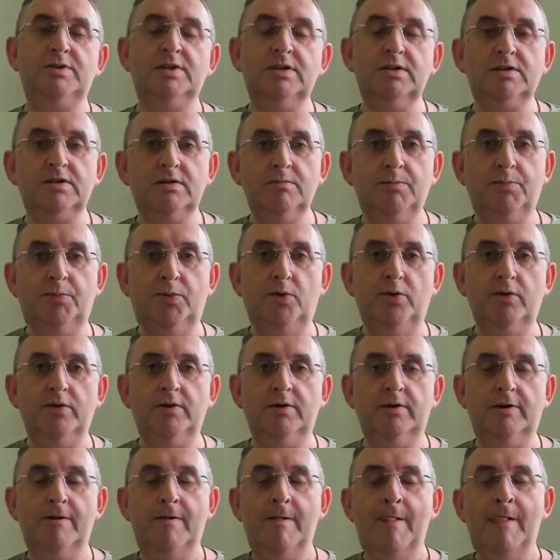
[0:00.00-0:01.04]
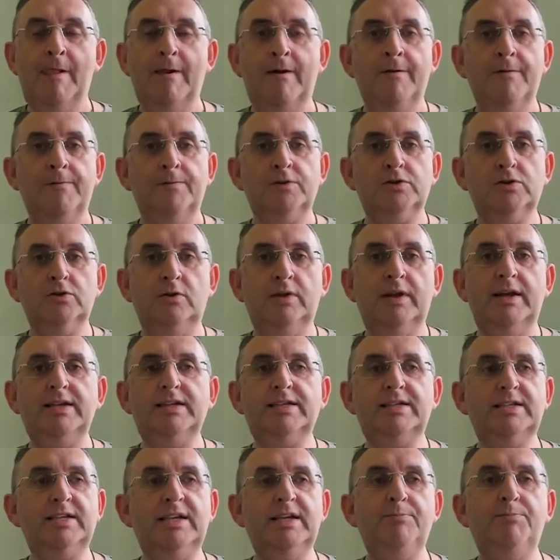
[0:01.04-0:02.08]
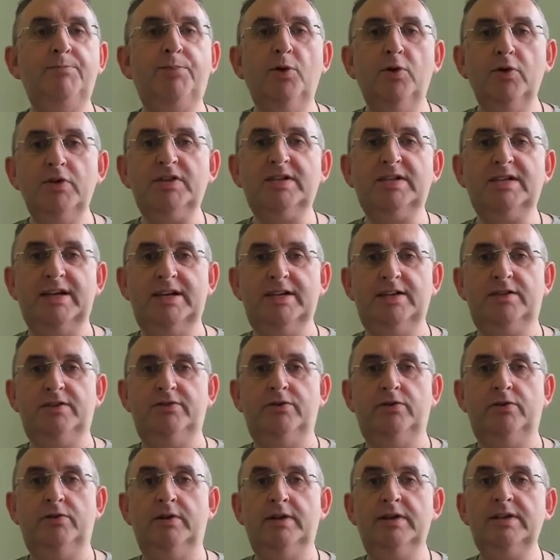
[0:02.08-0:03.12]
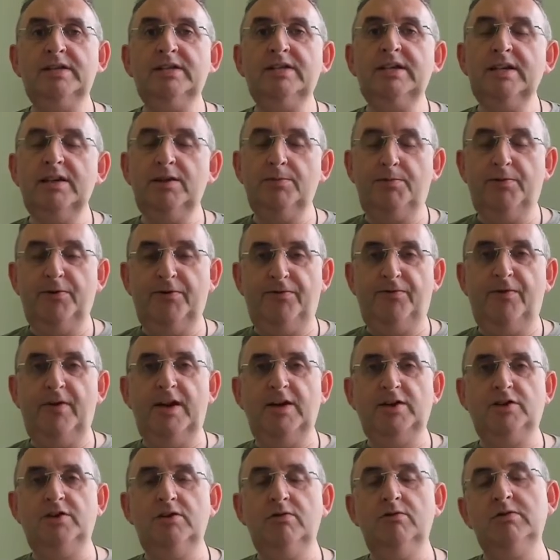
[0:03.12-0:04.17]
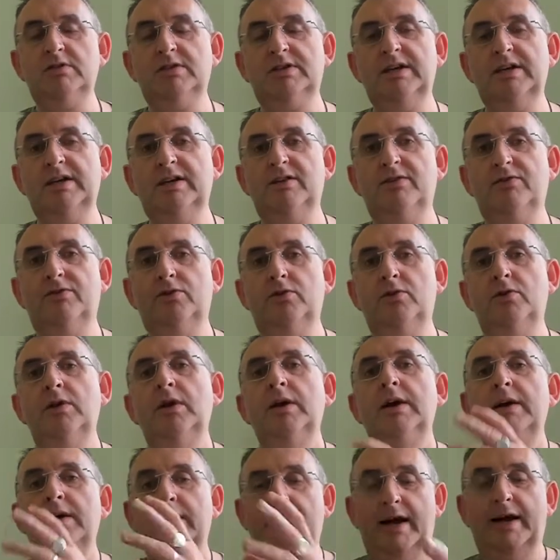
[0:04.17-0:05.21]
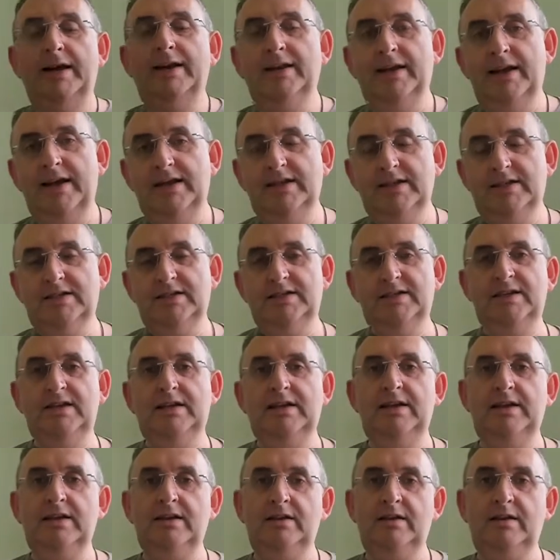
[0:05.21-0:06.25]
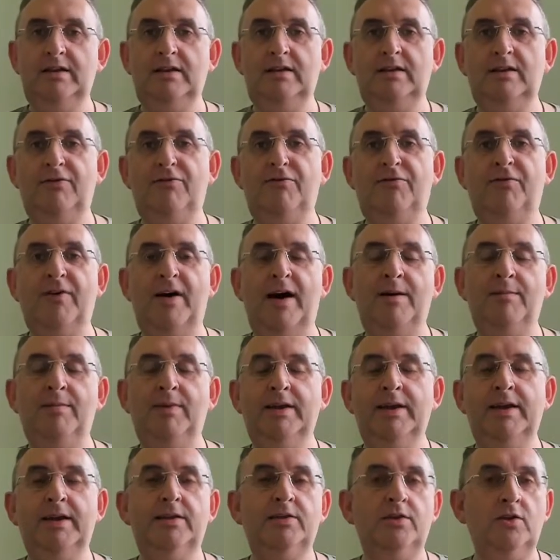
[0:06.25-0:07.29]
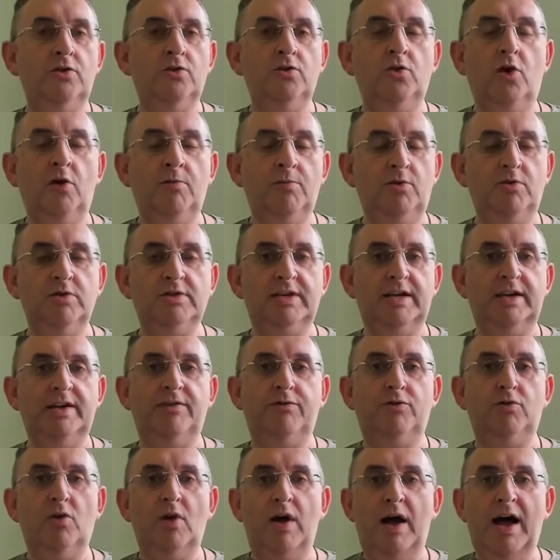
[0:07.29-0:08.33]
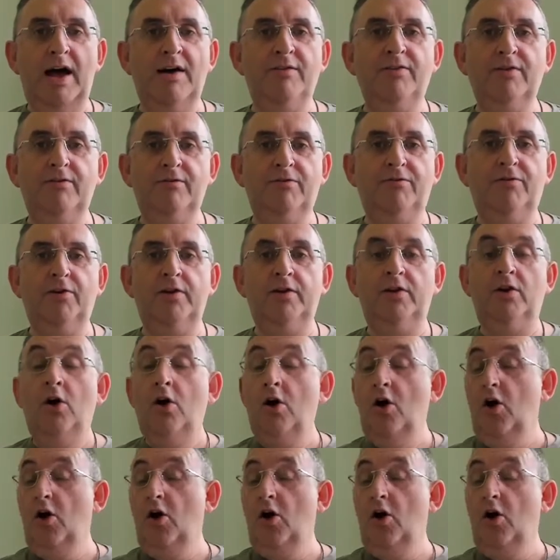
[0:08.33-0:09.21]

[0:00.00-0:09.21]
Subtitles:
It's important. So let's see both sides of you. Let's see the professional side of you, and let's see the family and the normal side of you, having fun.